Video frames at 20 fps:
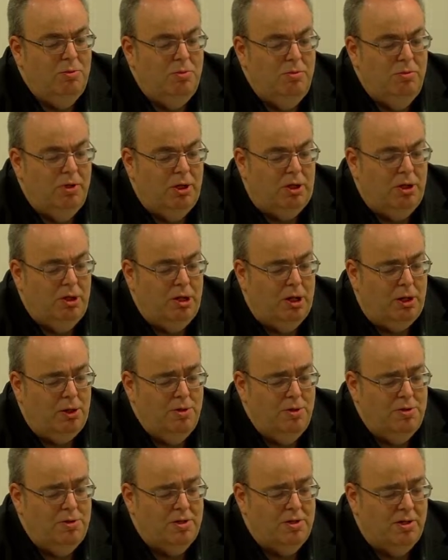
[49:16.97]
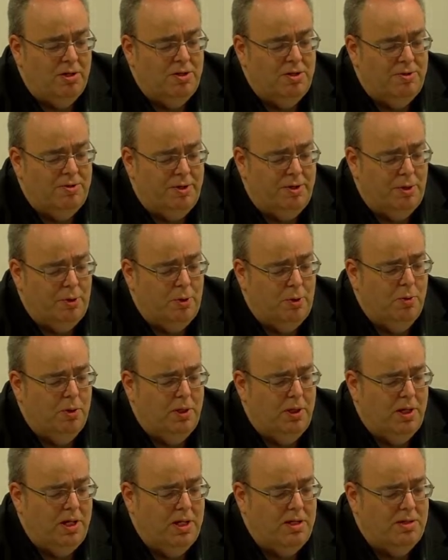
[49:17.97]
conclusion I drew
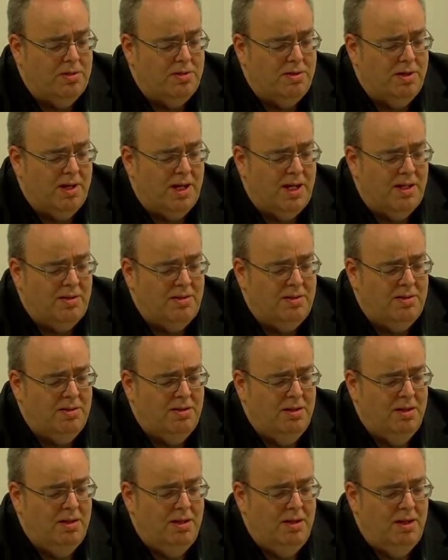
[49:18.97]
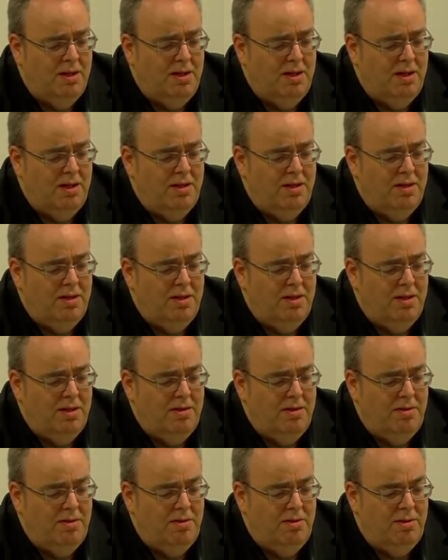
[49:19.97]
is that
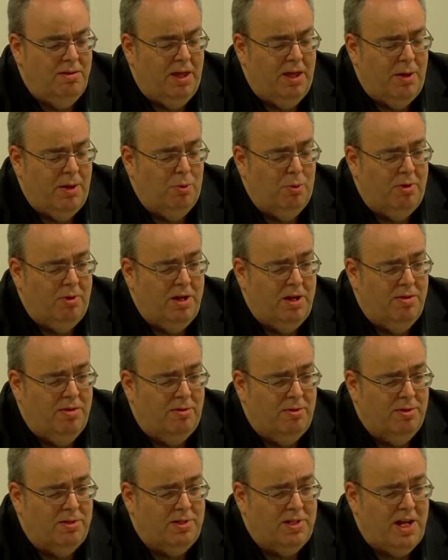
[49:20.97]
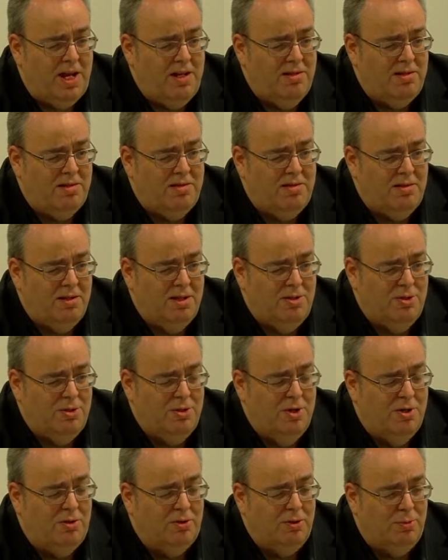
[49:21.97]
they were either assessed as
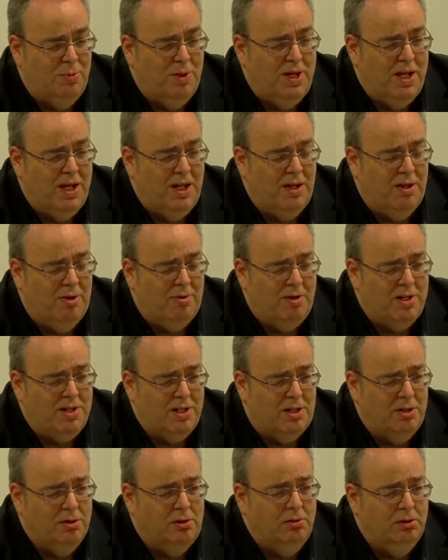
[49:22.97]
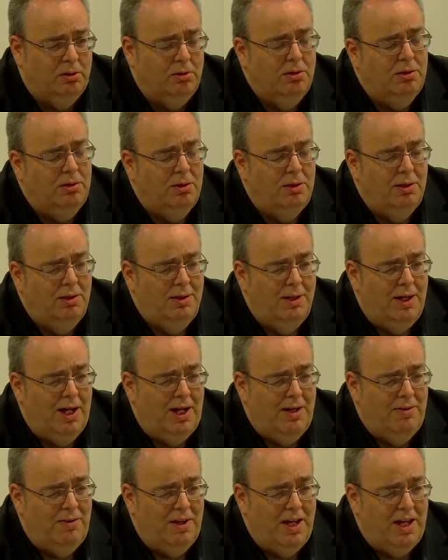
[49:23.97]
not being critical
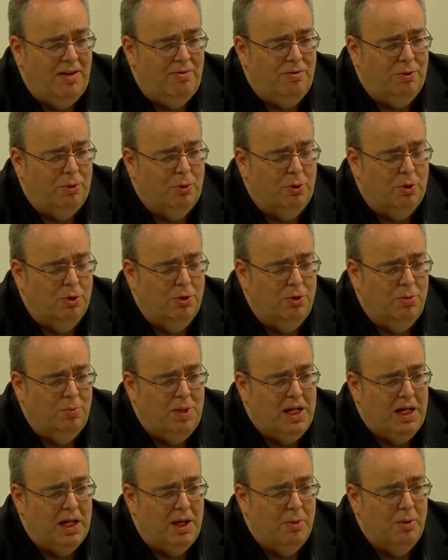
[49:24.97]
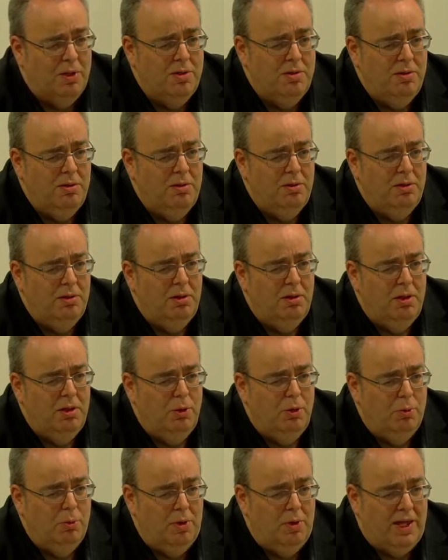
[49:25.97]
and therefore could be lowered
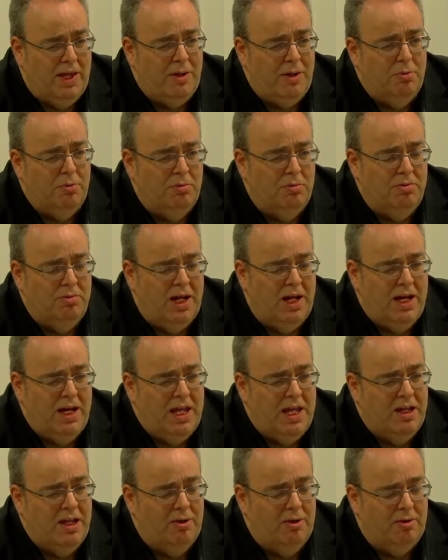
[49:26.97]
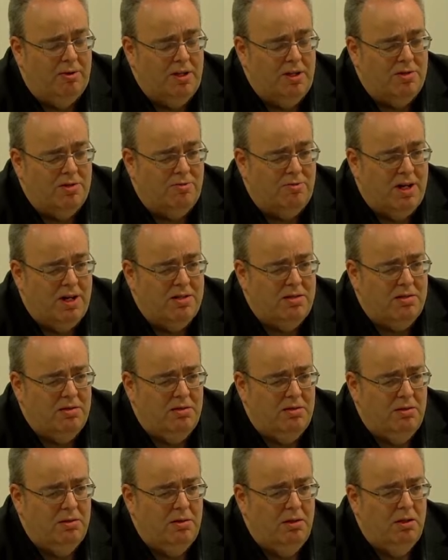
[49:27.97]
without any increased risk,
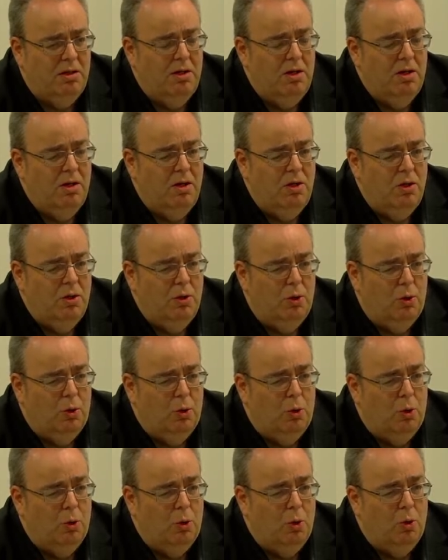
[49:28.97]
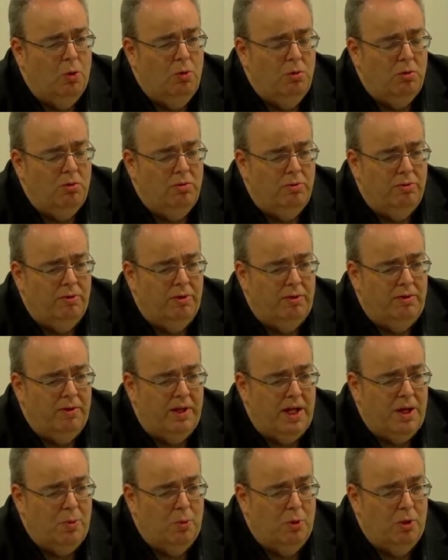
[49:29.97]
or that
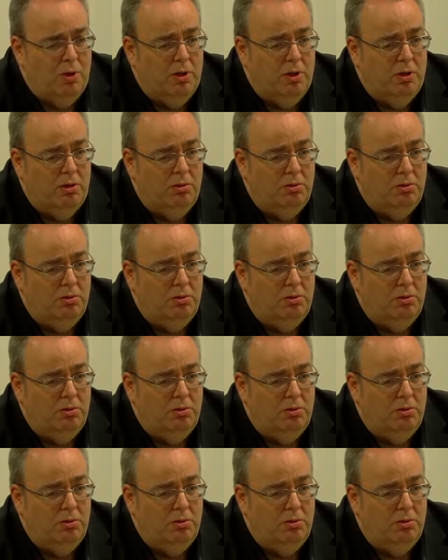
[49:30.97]
they were